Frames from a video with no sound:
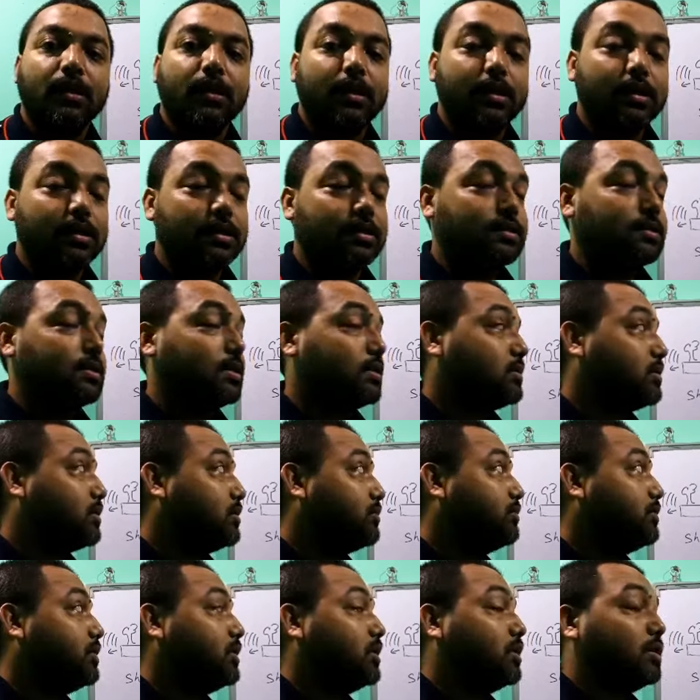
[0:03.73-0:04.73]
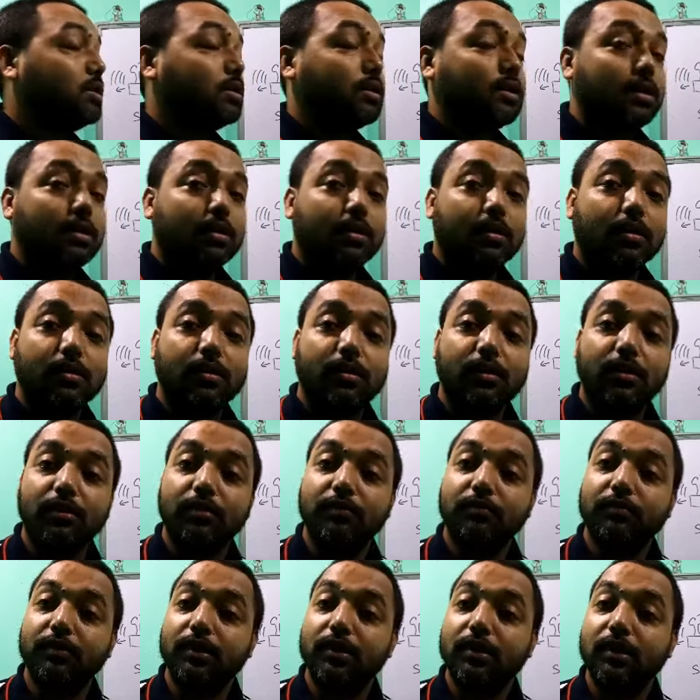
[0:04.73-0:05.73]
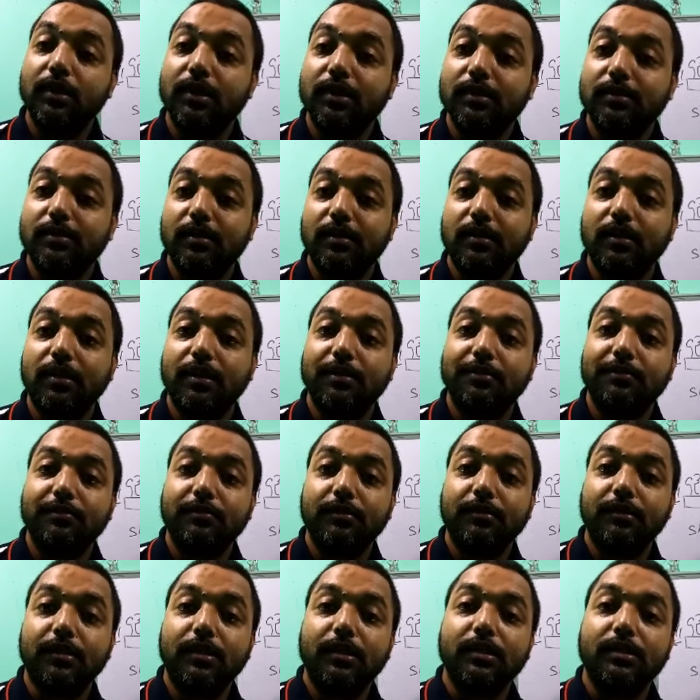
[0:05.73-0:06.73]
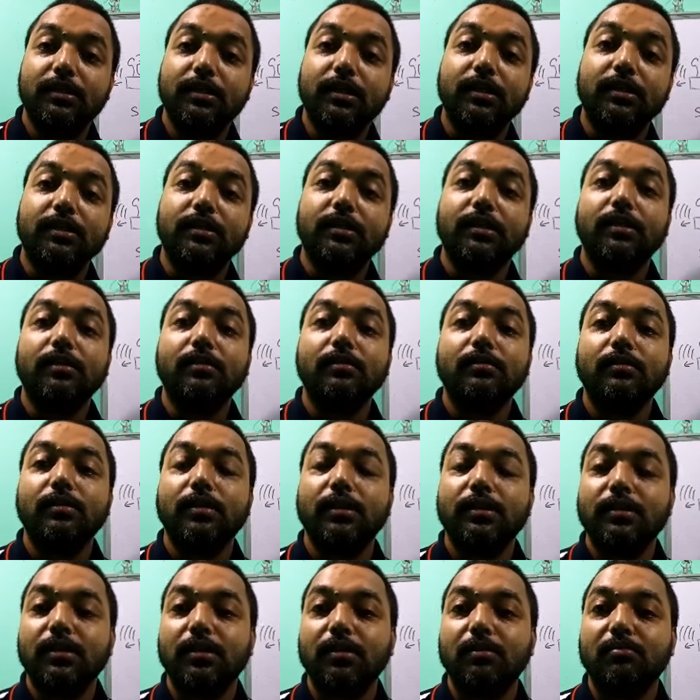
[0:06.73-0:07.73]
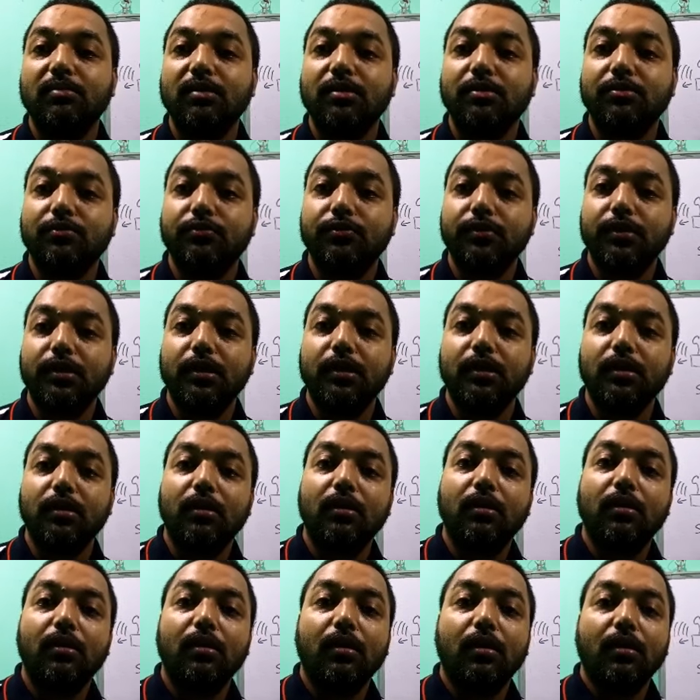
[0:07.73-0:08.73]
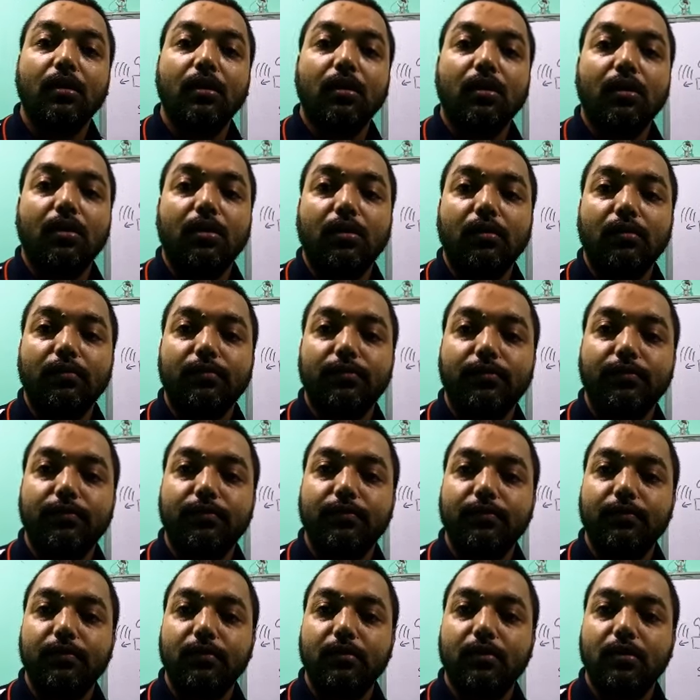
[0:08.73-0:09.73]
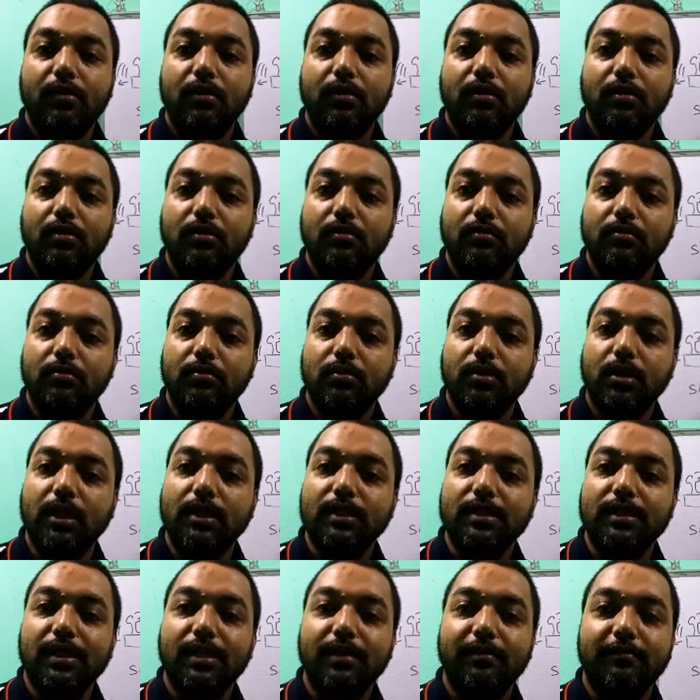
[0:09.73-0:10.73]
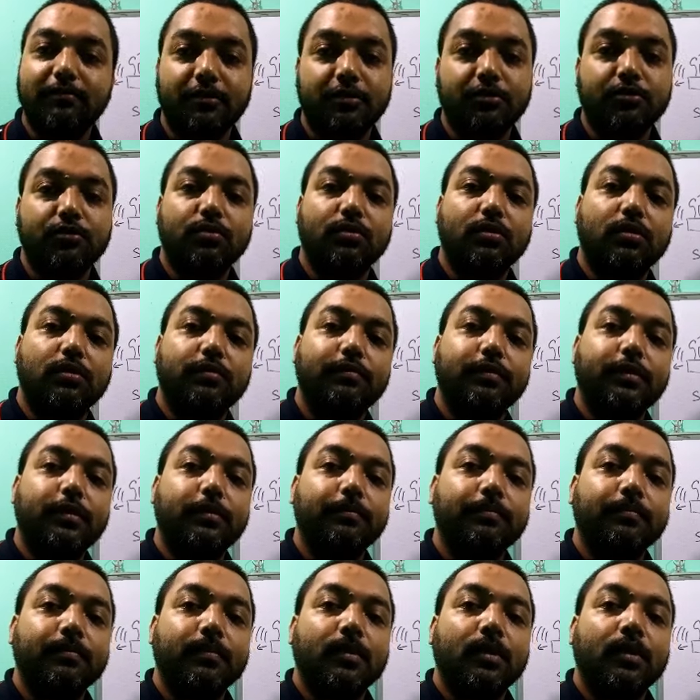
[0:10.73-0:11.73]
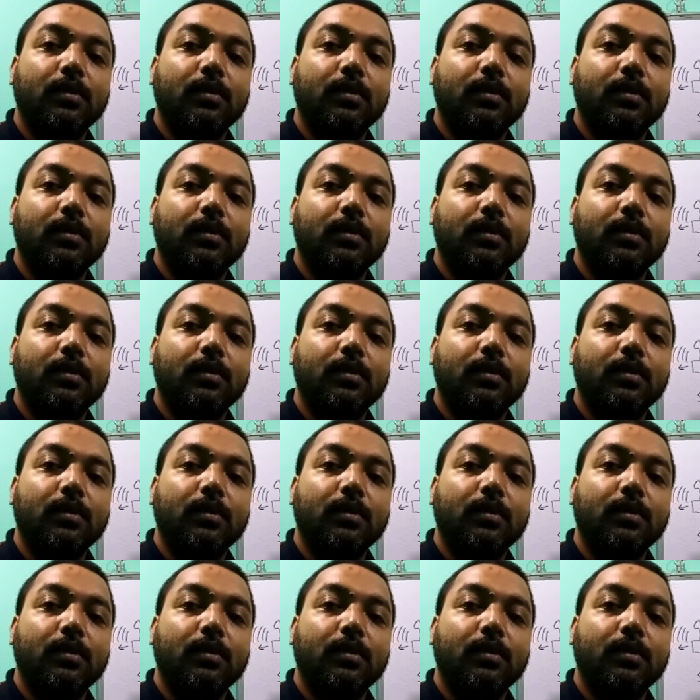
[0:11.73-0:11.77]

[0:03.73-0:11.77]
In this session, we will continue with the lesson that we were discussing, lesson number 3 of class 11 geography.